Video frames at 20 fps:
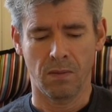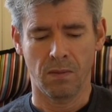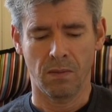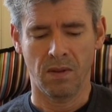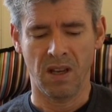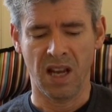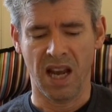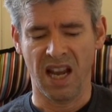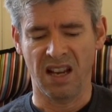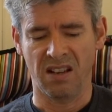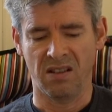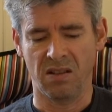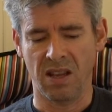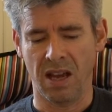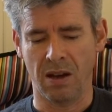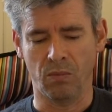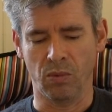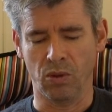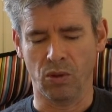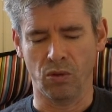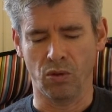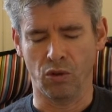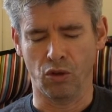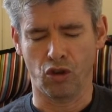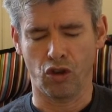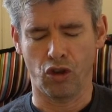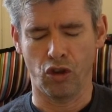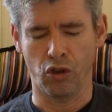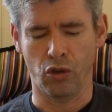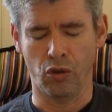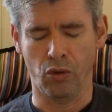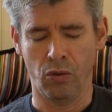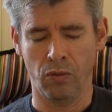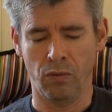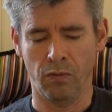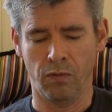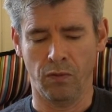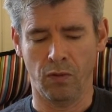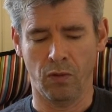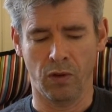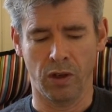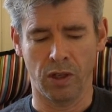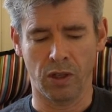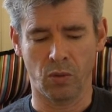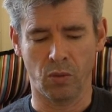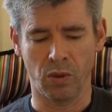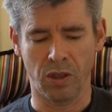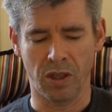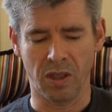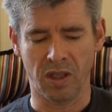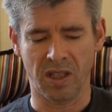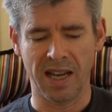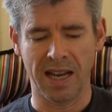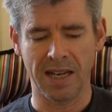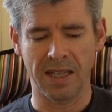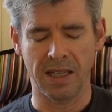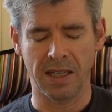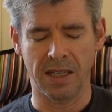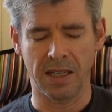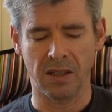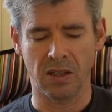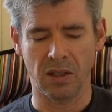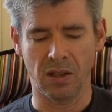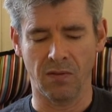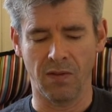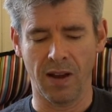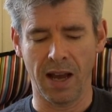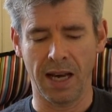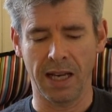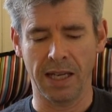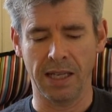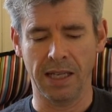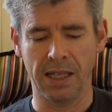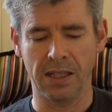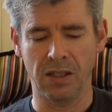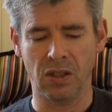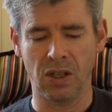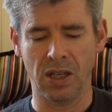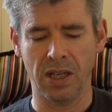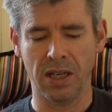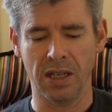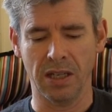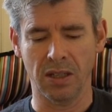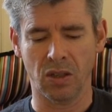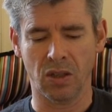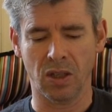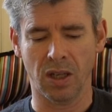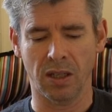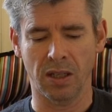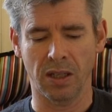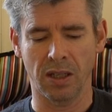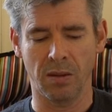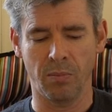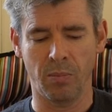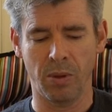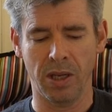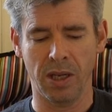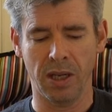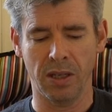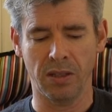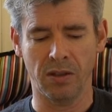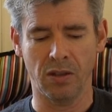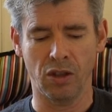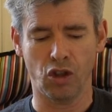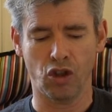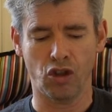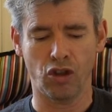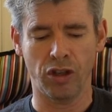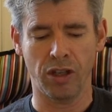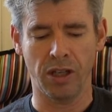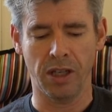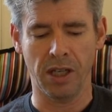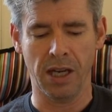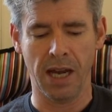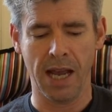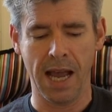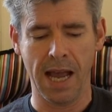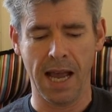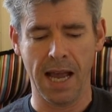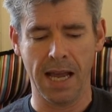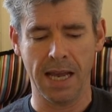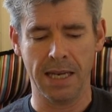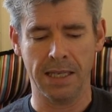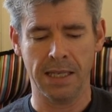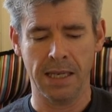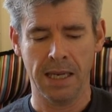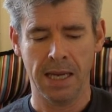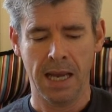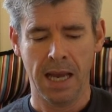Yet that was not true, for as we descended into the valley, a deer suddenly appeared in the tree ahead